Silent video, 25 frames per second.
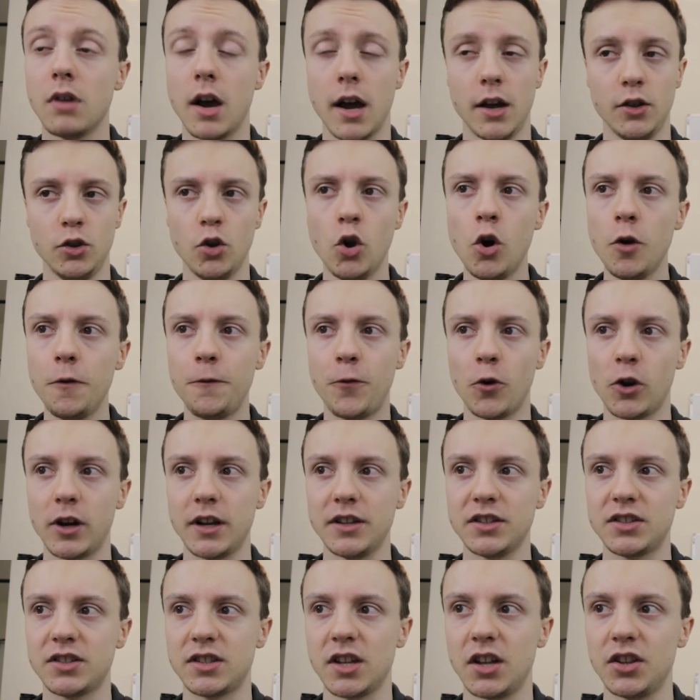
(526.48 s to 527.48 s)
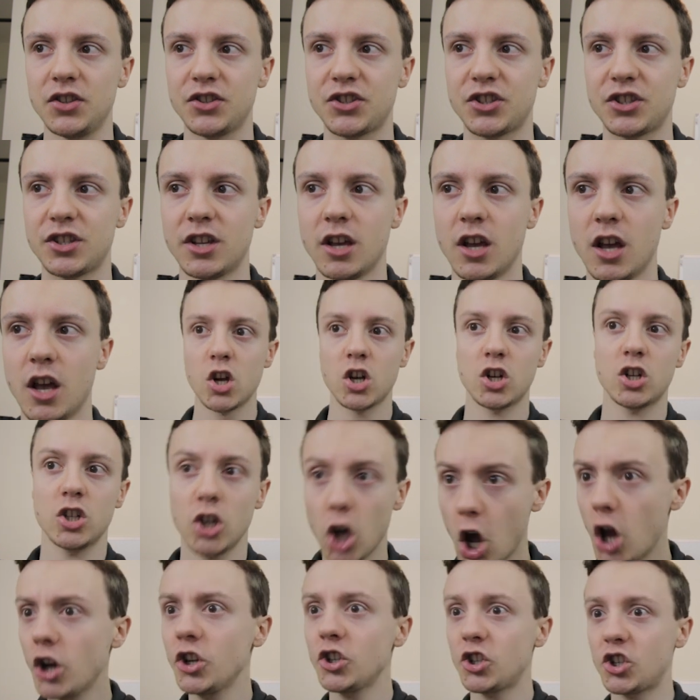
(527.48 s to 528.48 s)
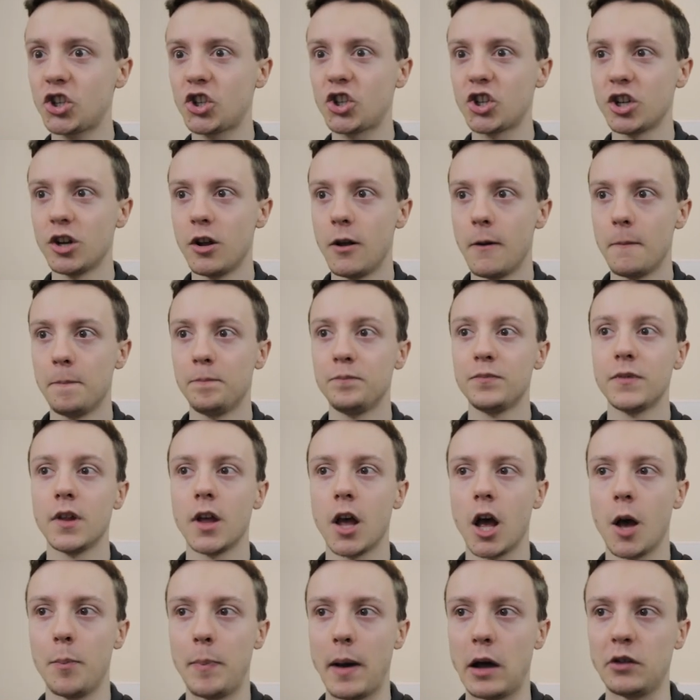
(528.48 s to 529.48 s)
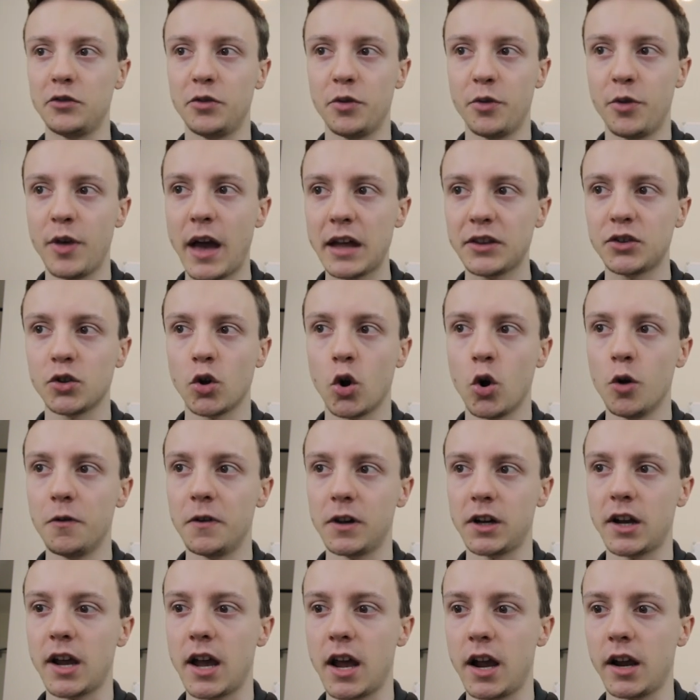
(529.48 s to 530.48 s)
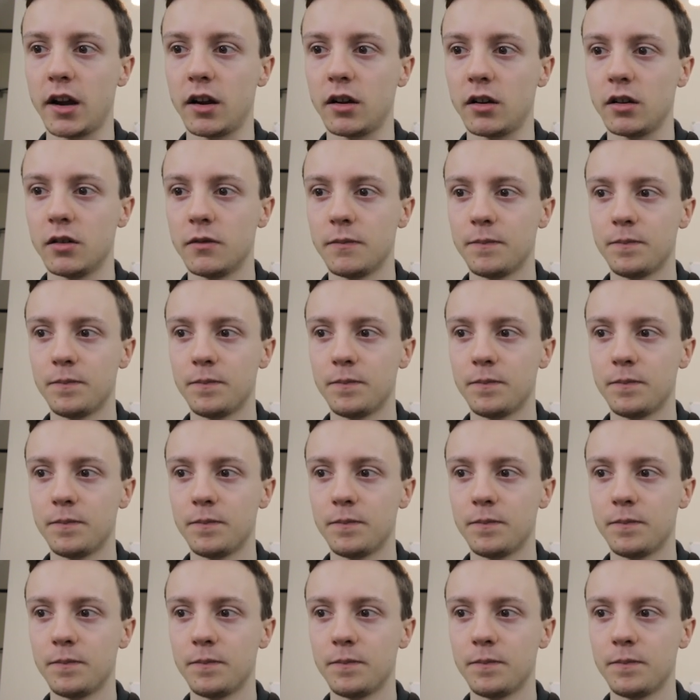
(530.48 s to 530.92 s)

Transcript: I know, for instance, Ranch about that overhang.